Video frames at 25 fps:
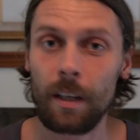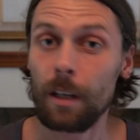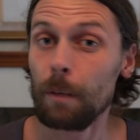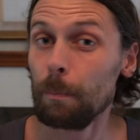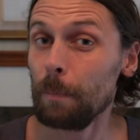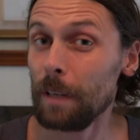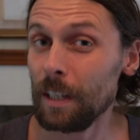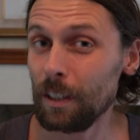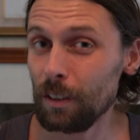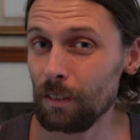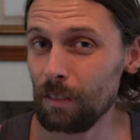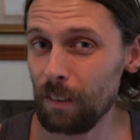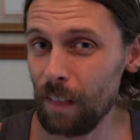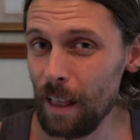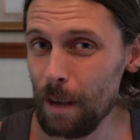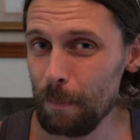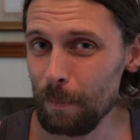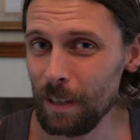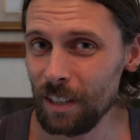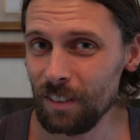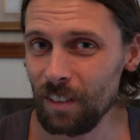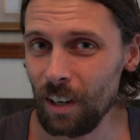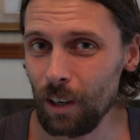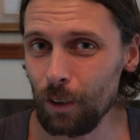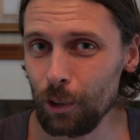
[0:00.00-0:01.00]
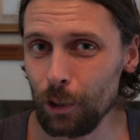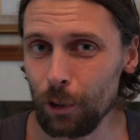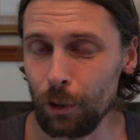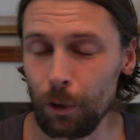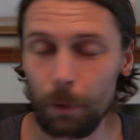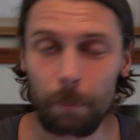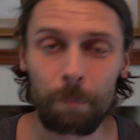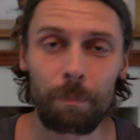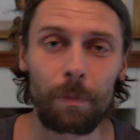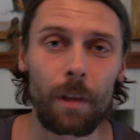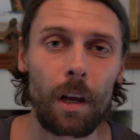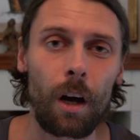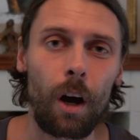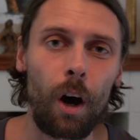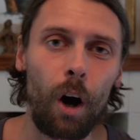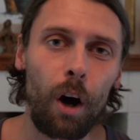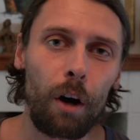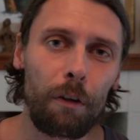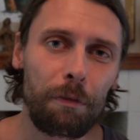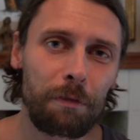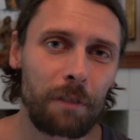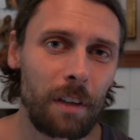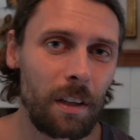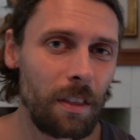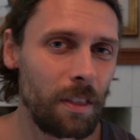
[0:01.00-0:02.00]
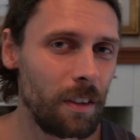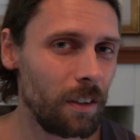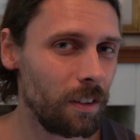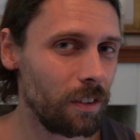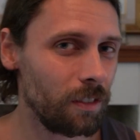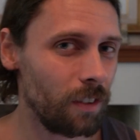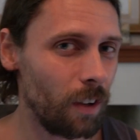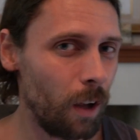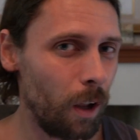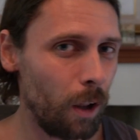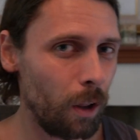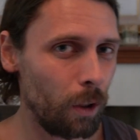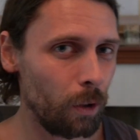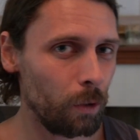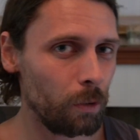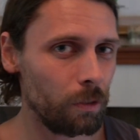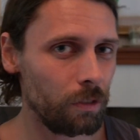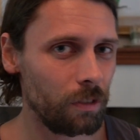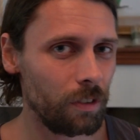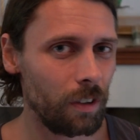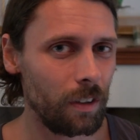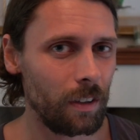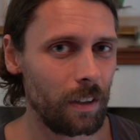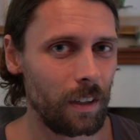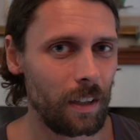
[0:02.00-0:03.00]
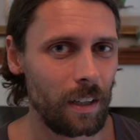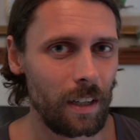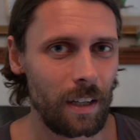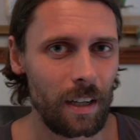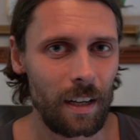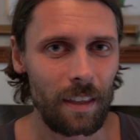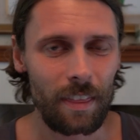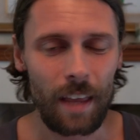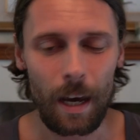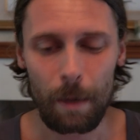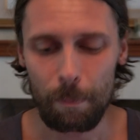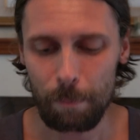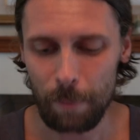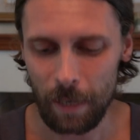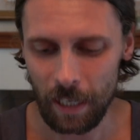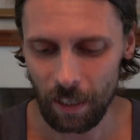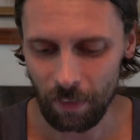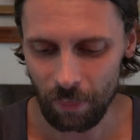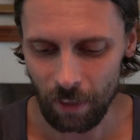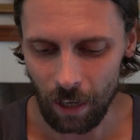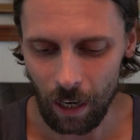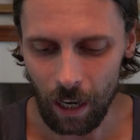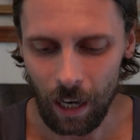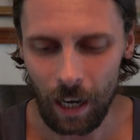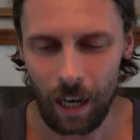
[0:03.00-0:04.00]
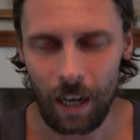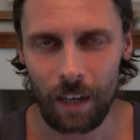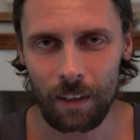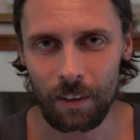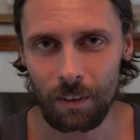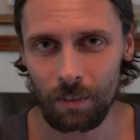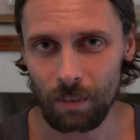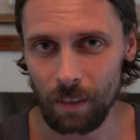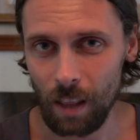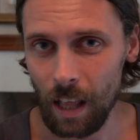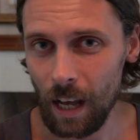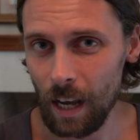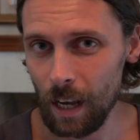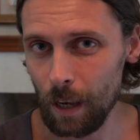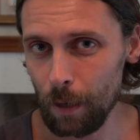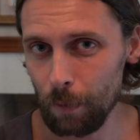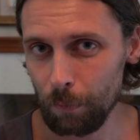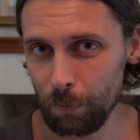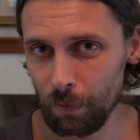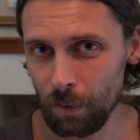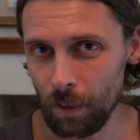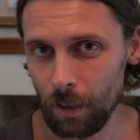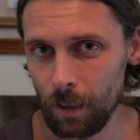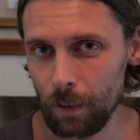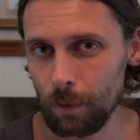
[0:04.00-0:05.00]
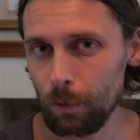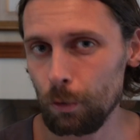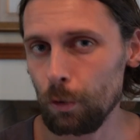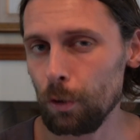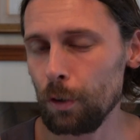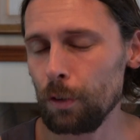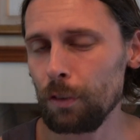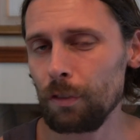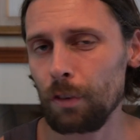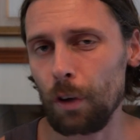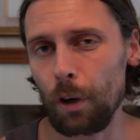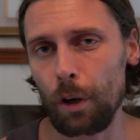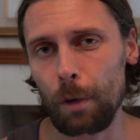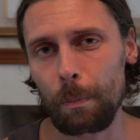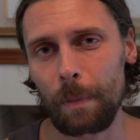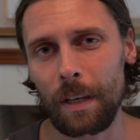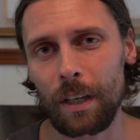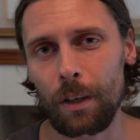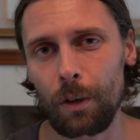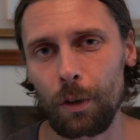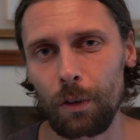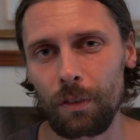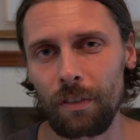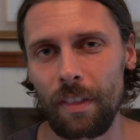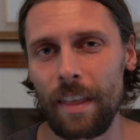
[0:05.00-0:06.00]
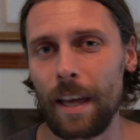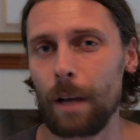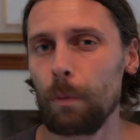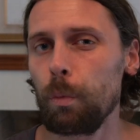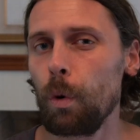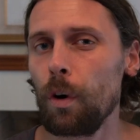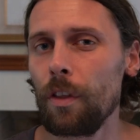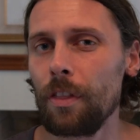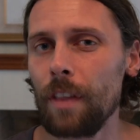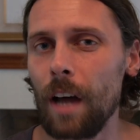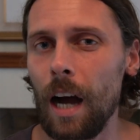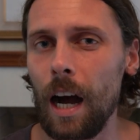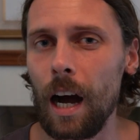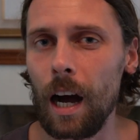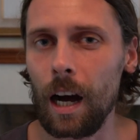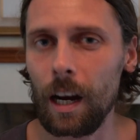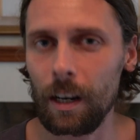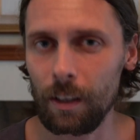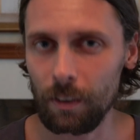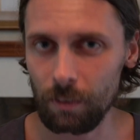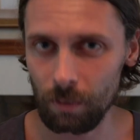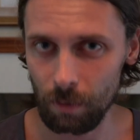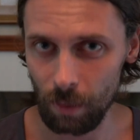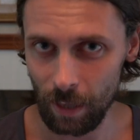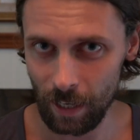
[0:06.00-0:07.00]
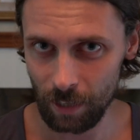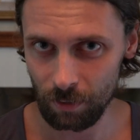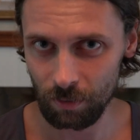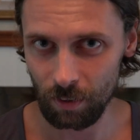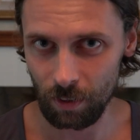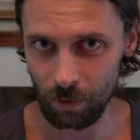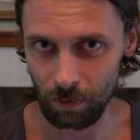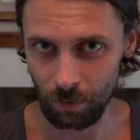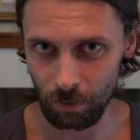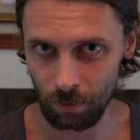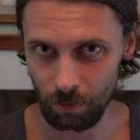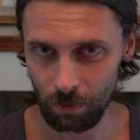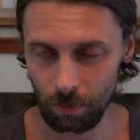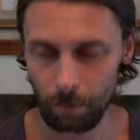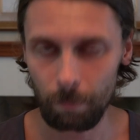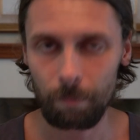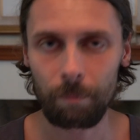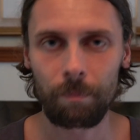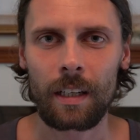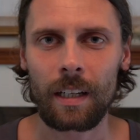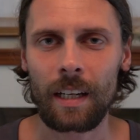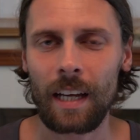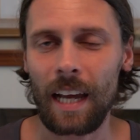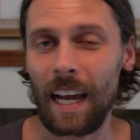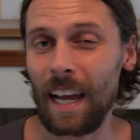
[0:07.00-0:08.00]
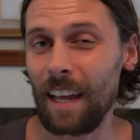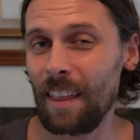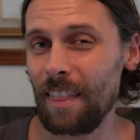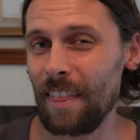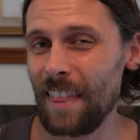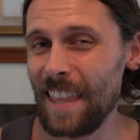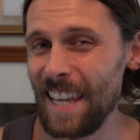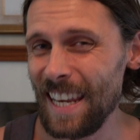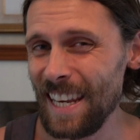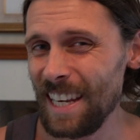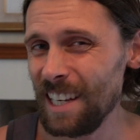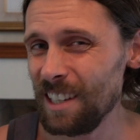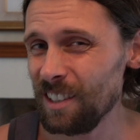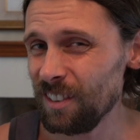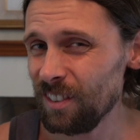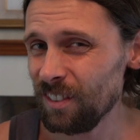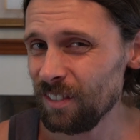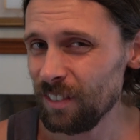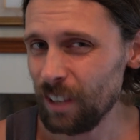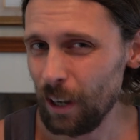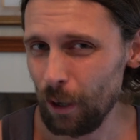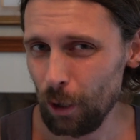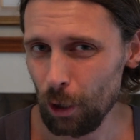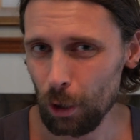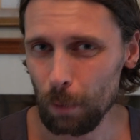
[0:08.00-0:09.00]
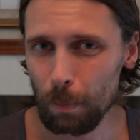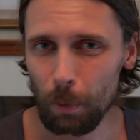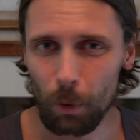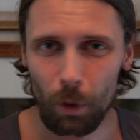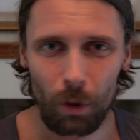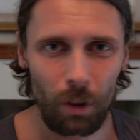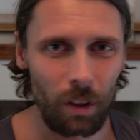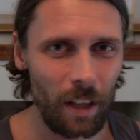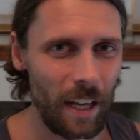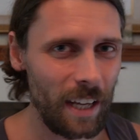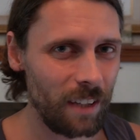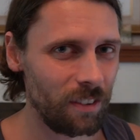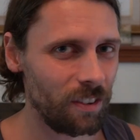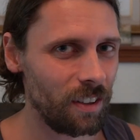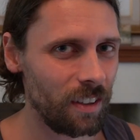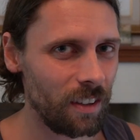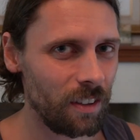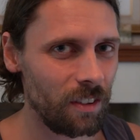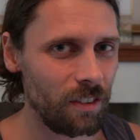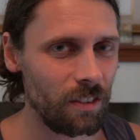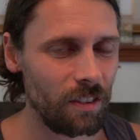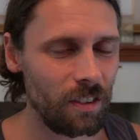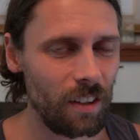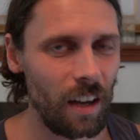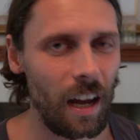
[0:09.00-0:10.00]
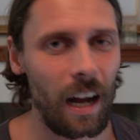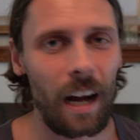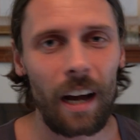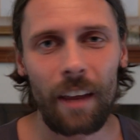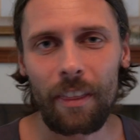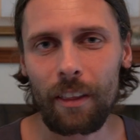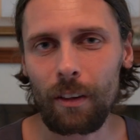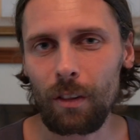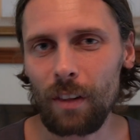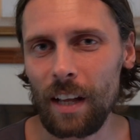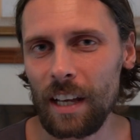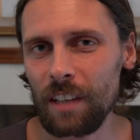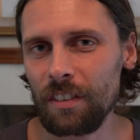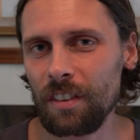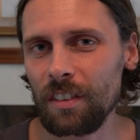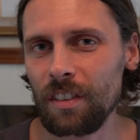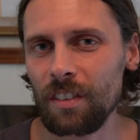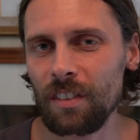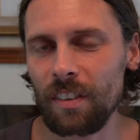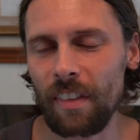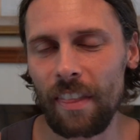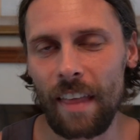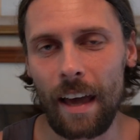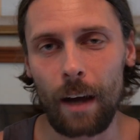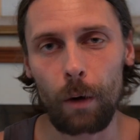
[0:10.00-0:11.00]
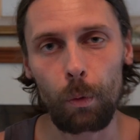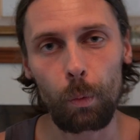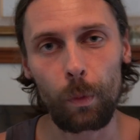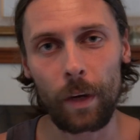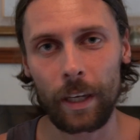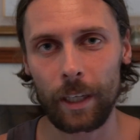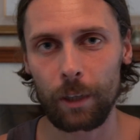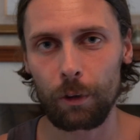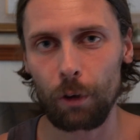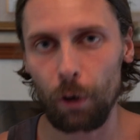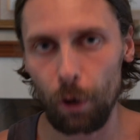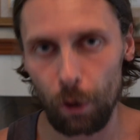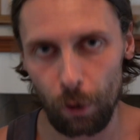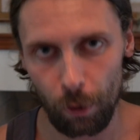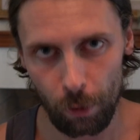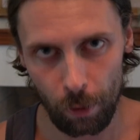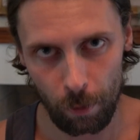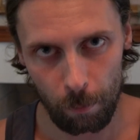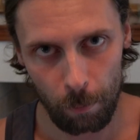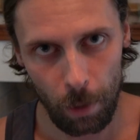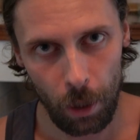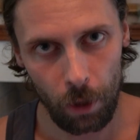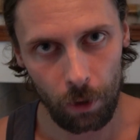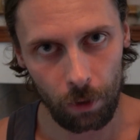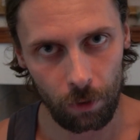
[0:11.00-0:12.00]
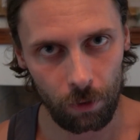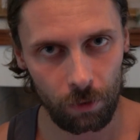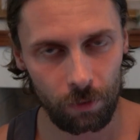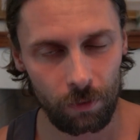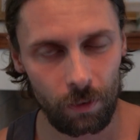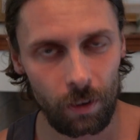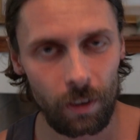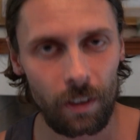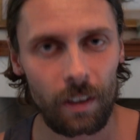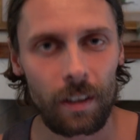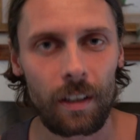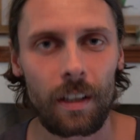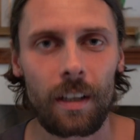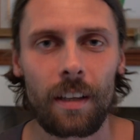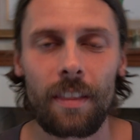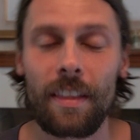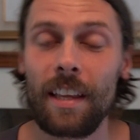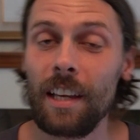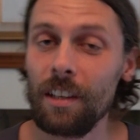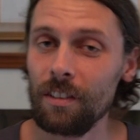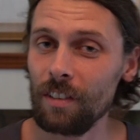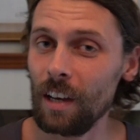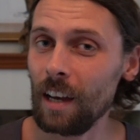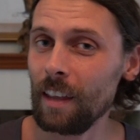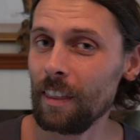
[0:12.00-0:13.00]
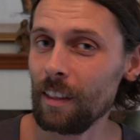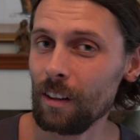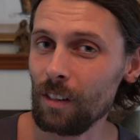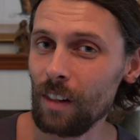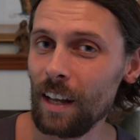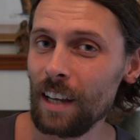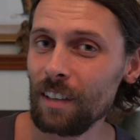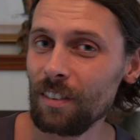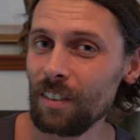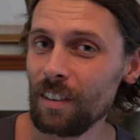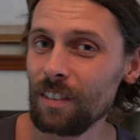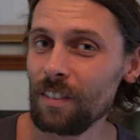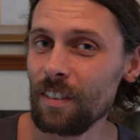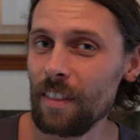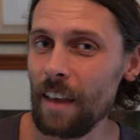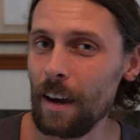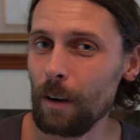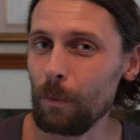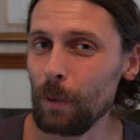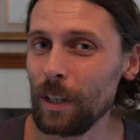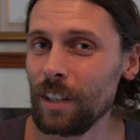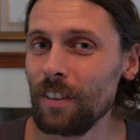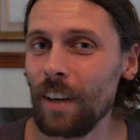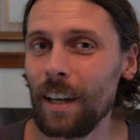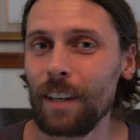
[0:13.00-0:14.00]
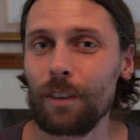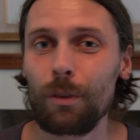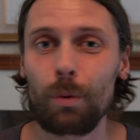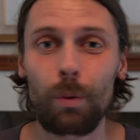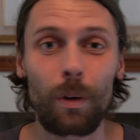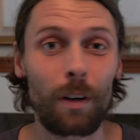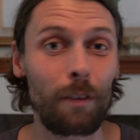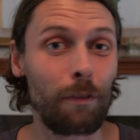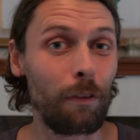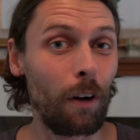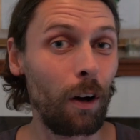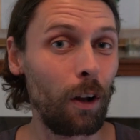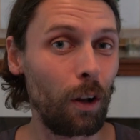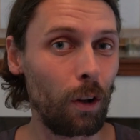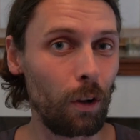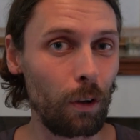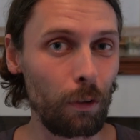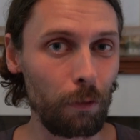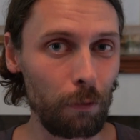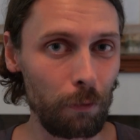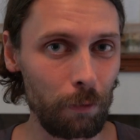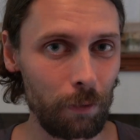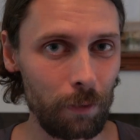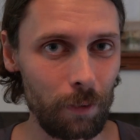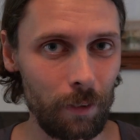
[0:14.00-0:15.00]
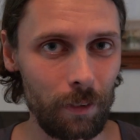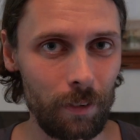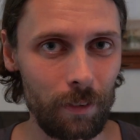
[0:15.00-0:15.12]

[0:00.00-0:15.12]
Because let me tell you, often the souls that pick the hardest lives do so because they want the hardest lessons. And these terrible lessons are the lessons that we grow the most. These are the lessons that we tend to evolve.